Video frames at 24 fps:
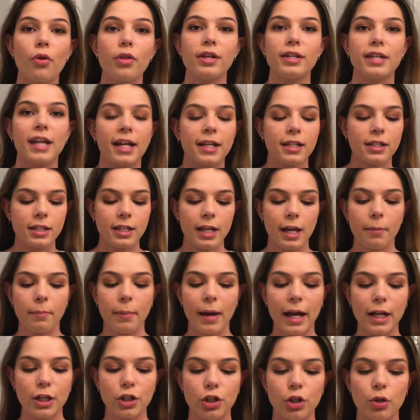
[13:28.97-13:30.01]
the next step
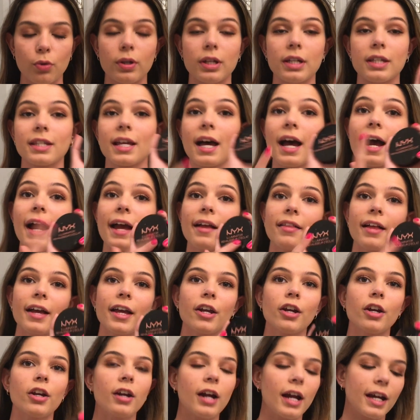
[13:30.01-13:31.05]
I do is
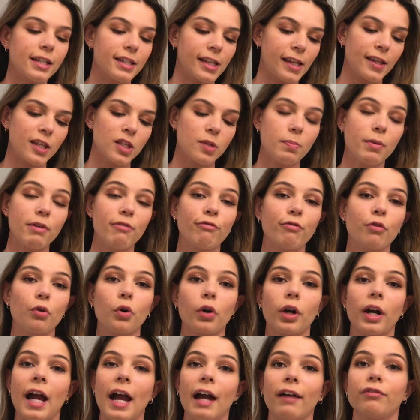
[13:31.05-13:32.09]
highlighter. I said this
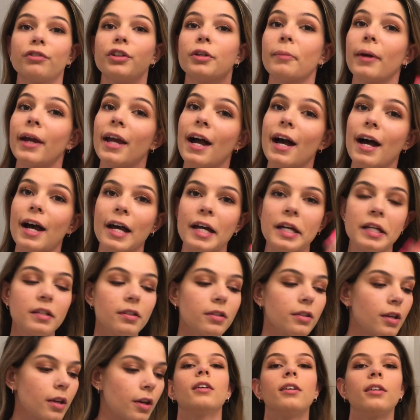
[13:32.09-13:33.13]
before, after my
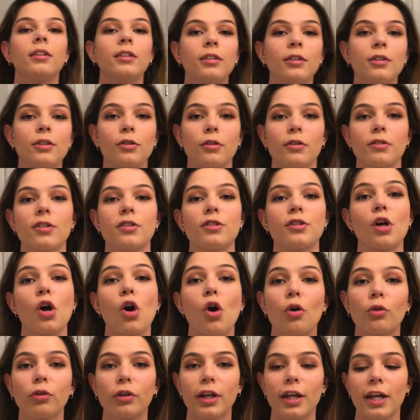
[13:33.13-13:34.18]
eyes. So this is the
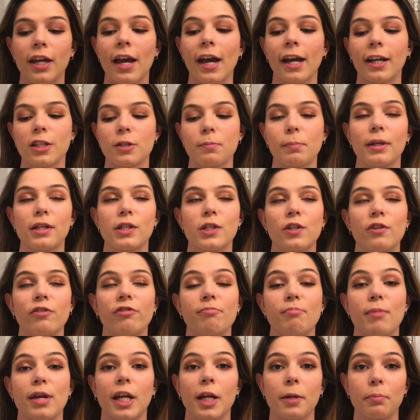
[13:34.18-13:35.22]
only expensive
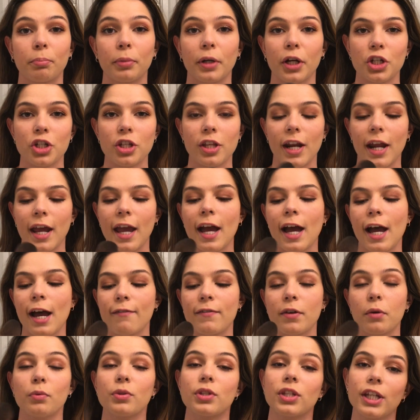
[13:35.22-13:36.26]
makeup brush that I
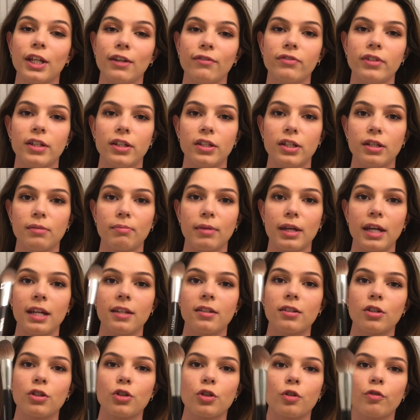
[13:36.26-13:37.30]
have. It was gifted to me.
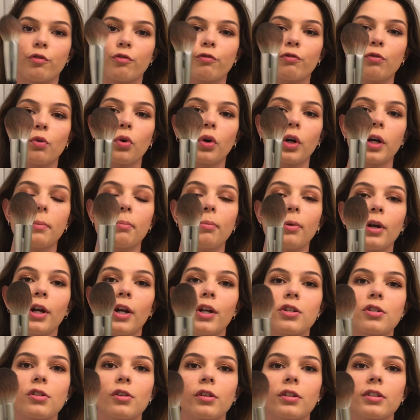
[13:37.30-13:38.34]
It's a Sephora
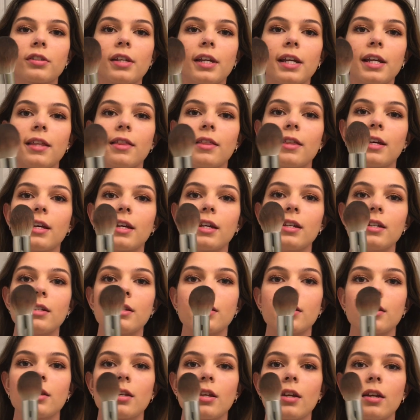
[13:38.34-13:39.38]
brush, looks like
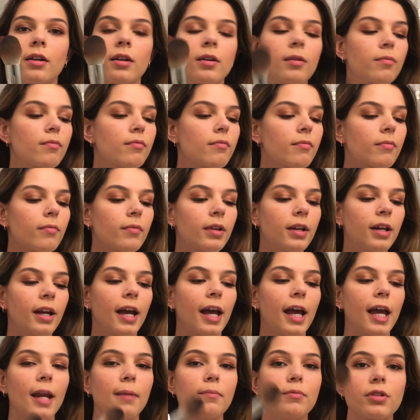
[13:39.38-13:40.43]
this.
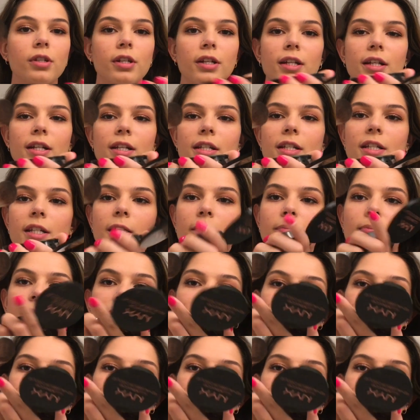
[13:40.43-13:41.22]
And I'm just gonna dip